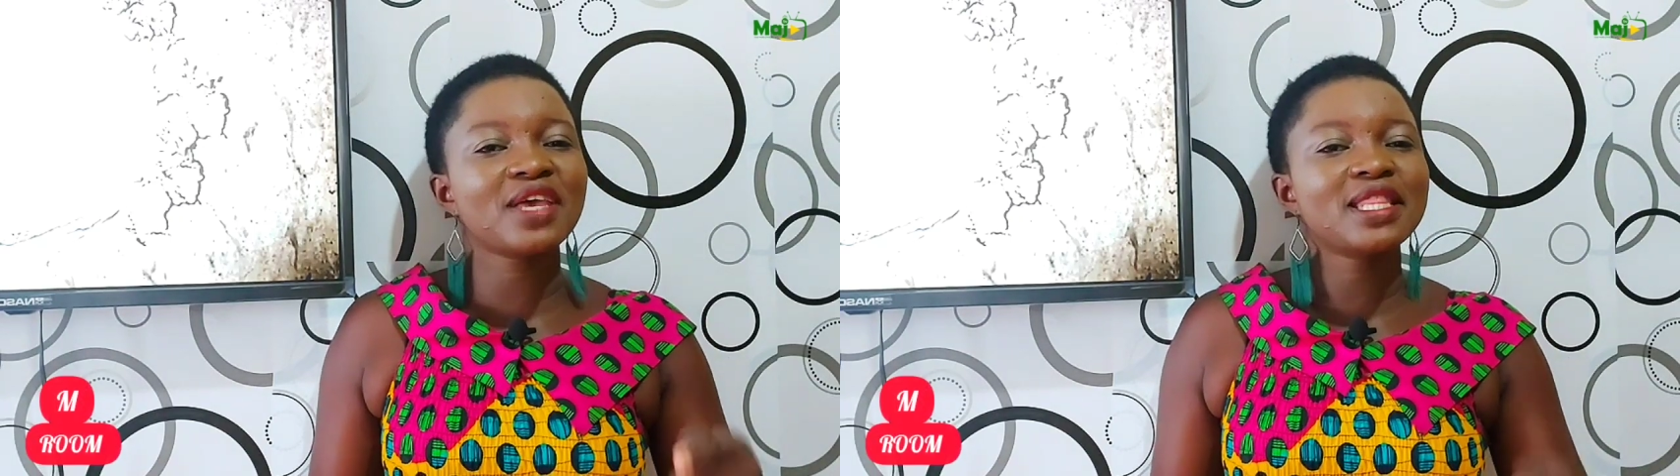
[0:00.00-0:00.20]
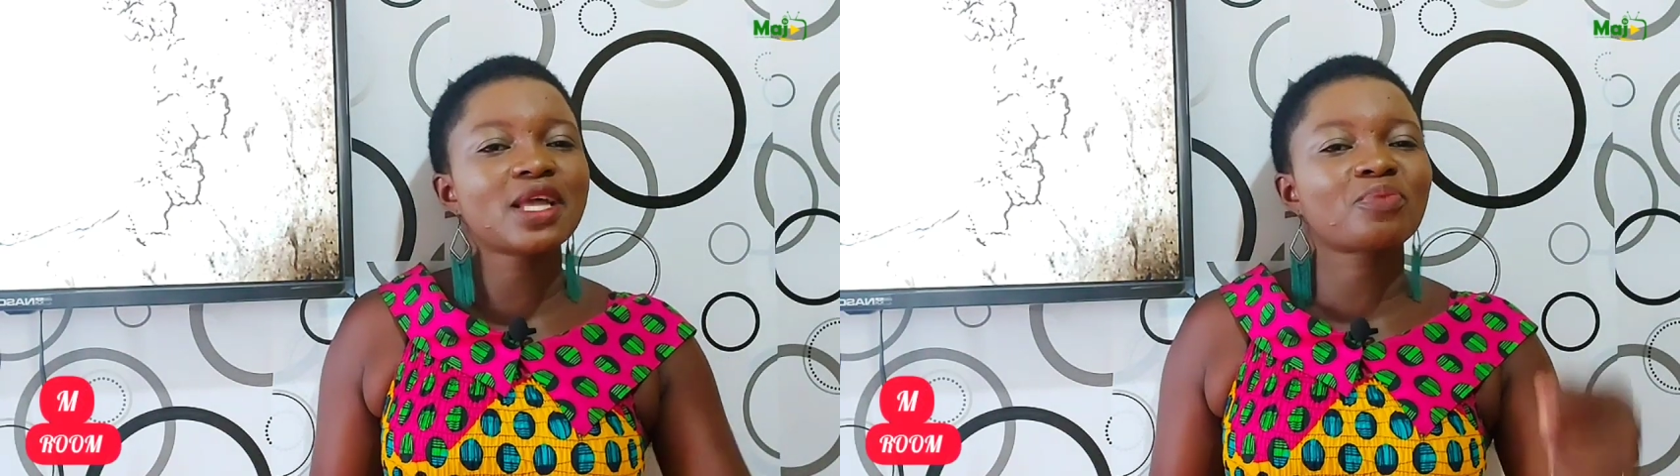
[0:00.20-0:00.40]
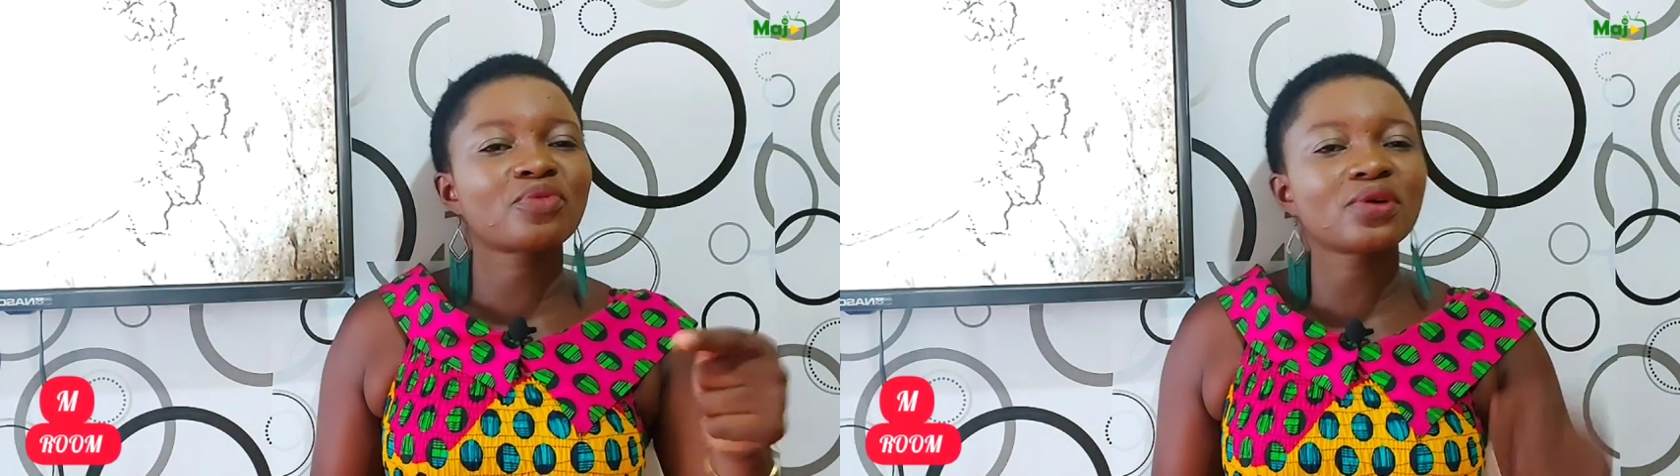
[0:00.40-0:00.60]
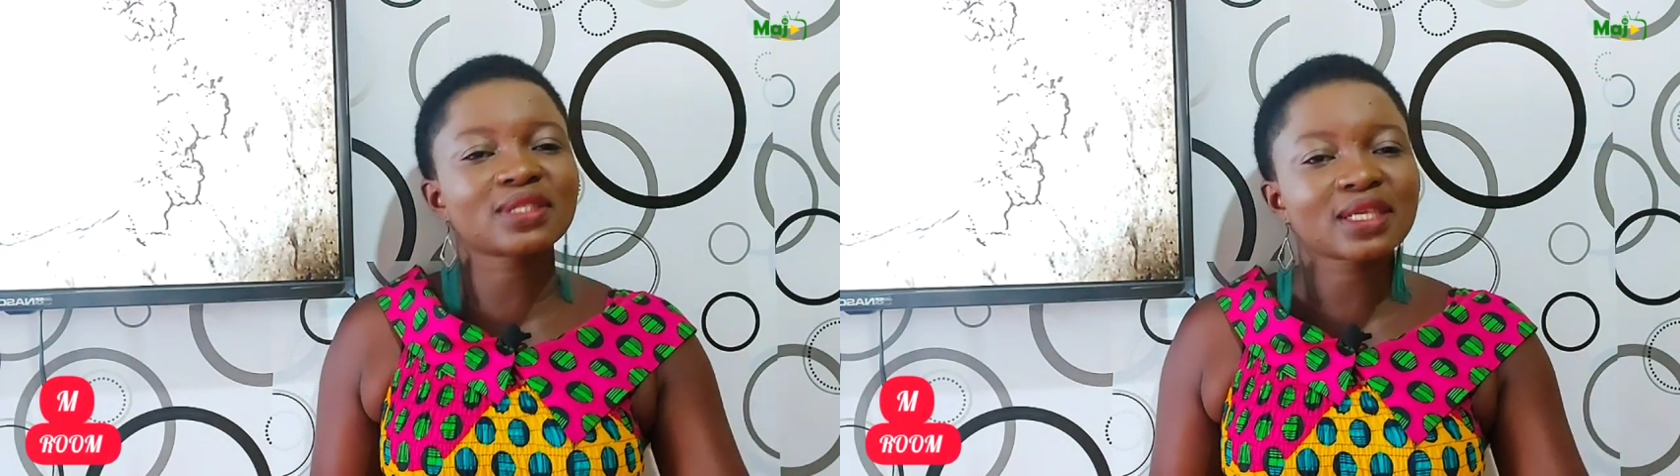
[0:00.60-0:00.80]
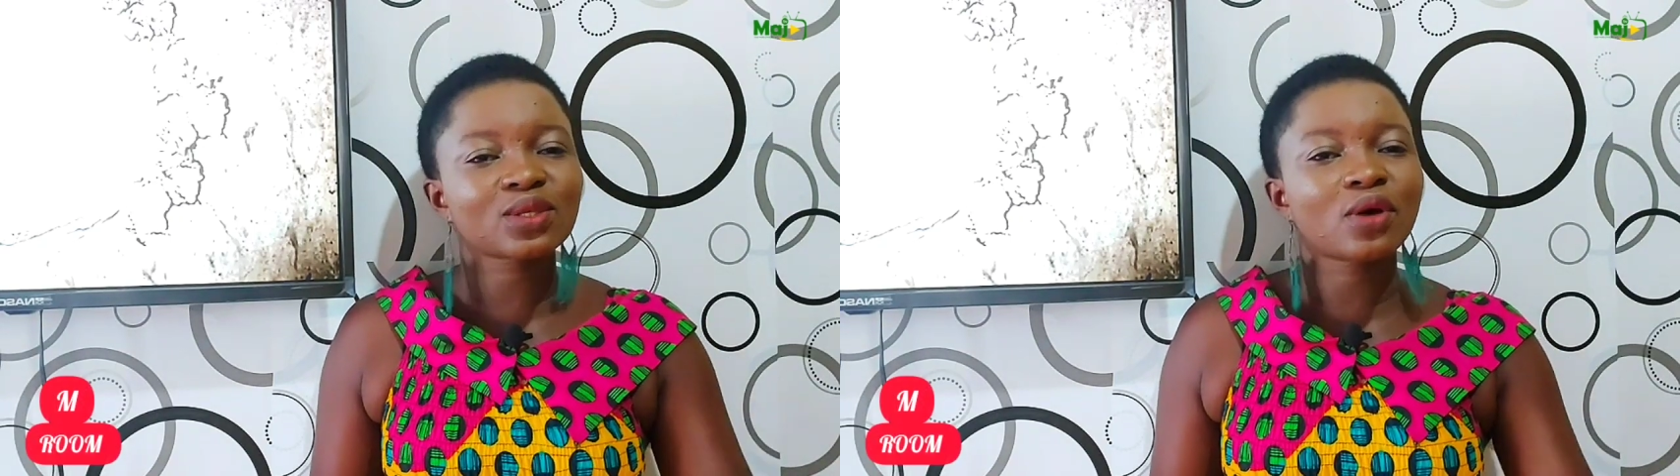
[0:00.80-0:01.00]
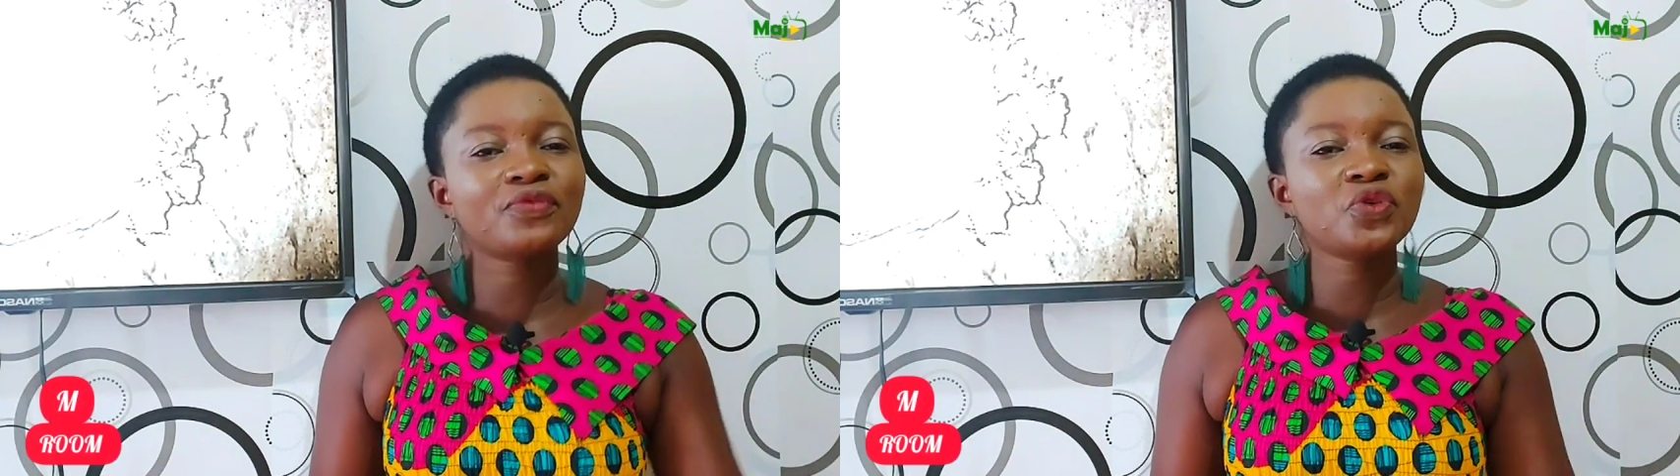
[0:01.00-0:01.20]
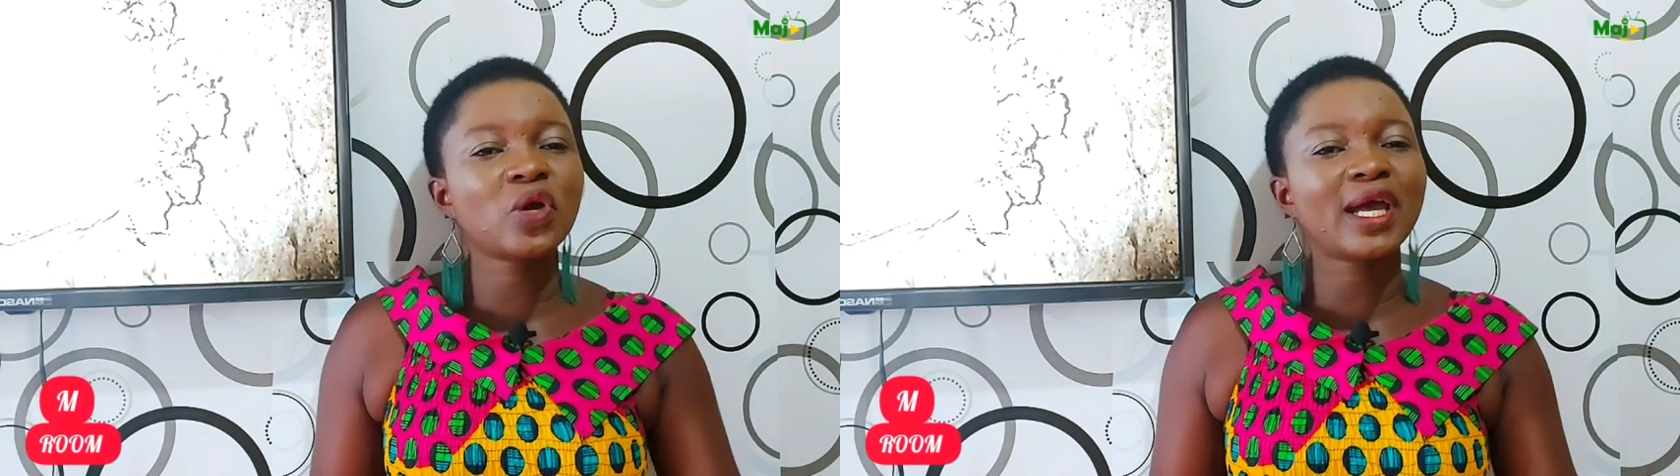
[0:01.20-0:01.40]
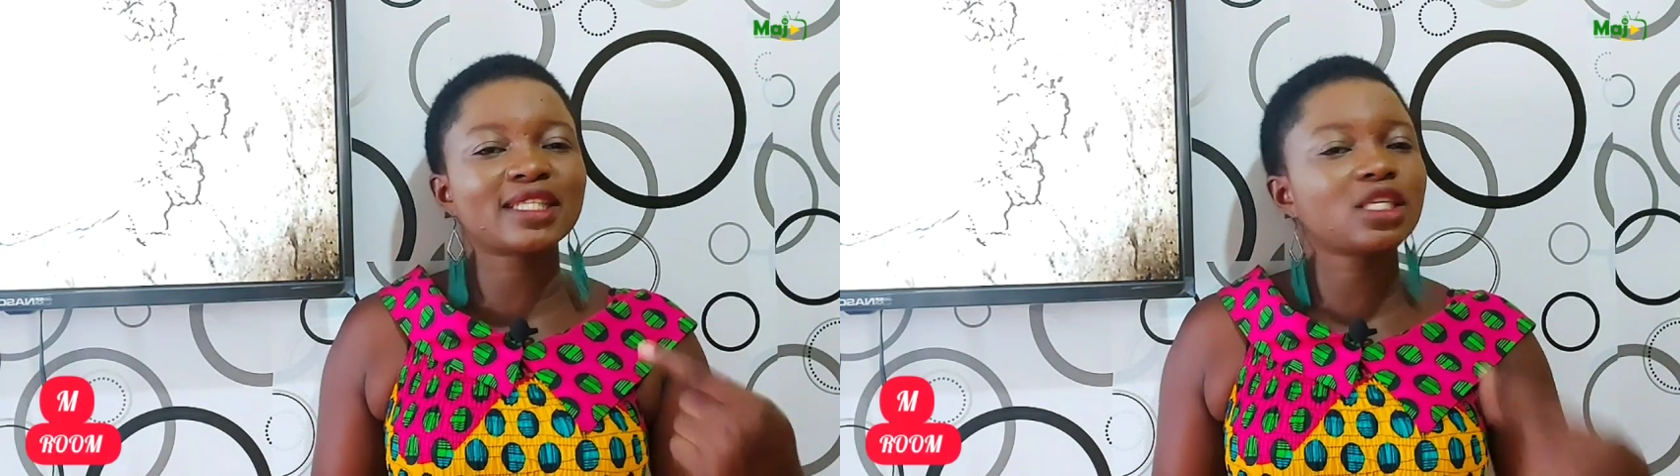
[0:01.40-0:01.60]
in the process of you
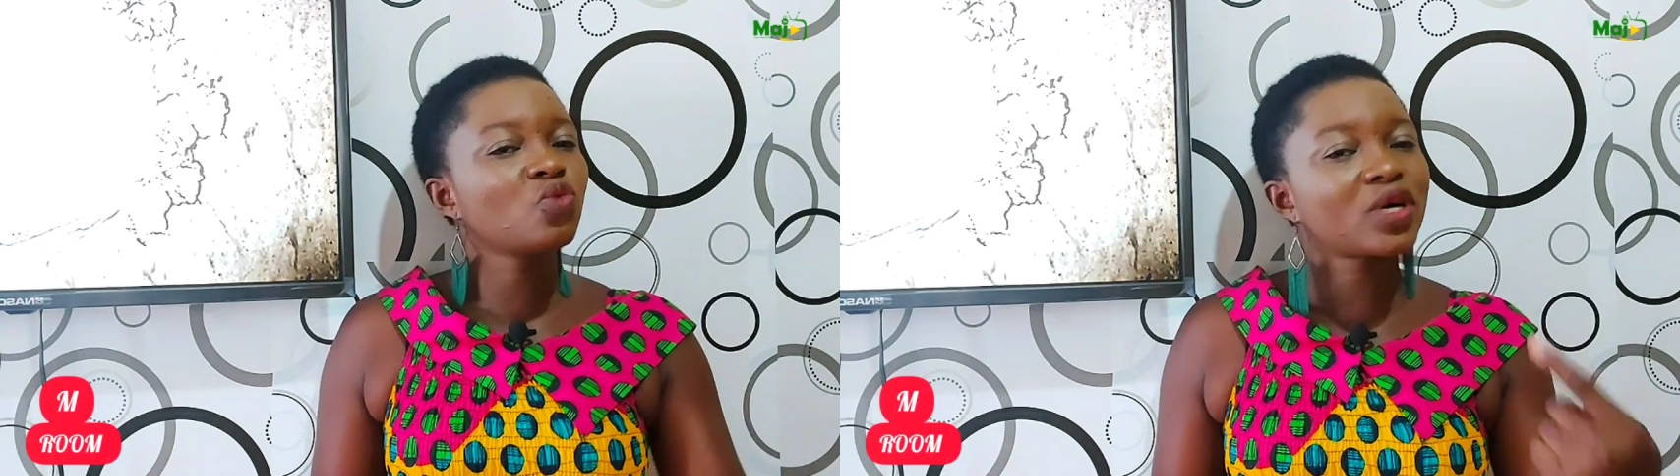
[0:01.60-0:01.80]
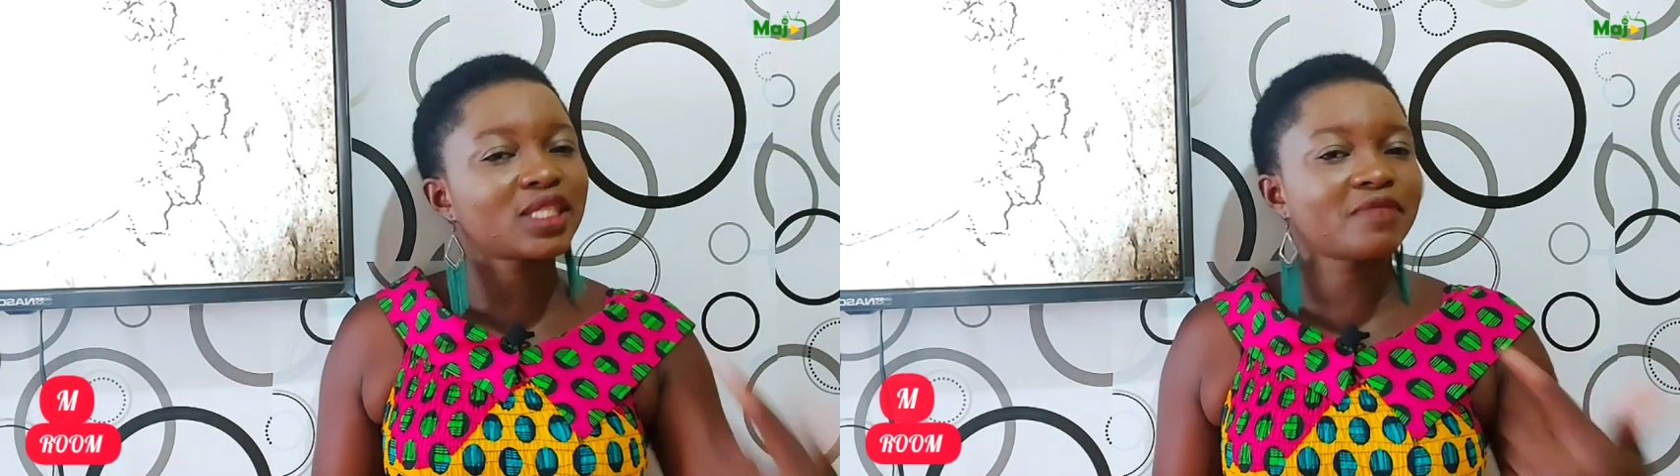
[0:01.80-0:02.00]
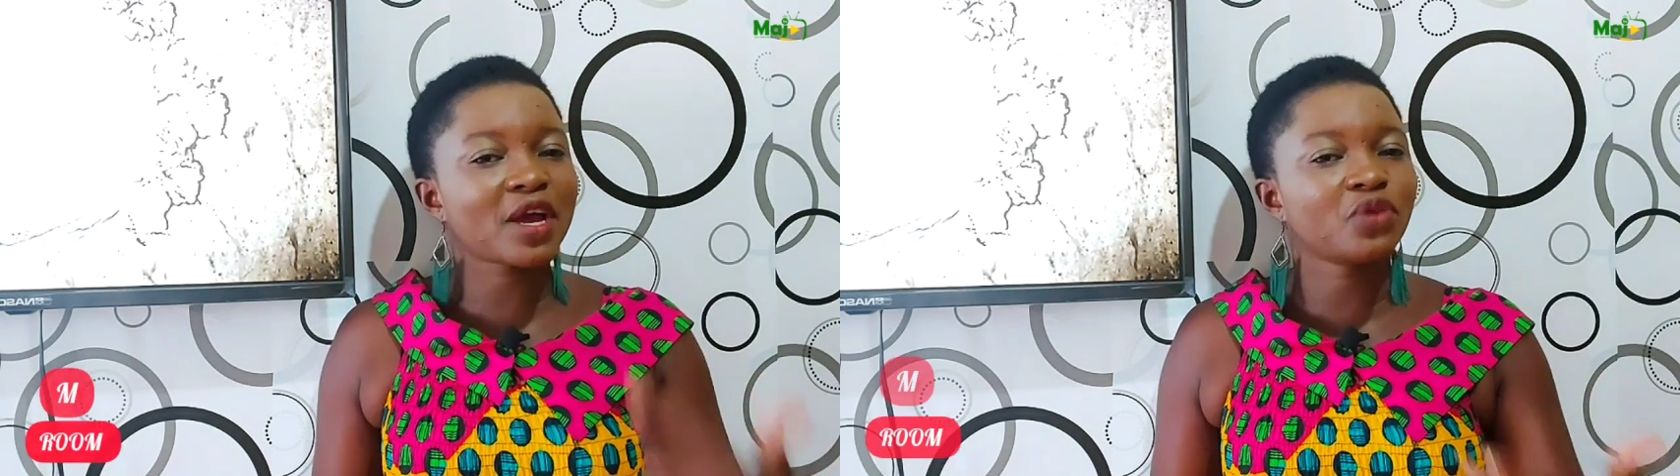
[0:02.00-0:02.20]
getting whatever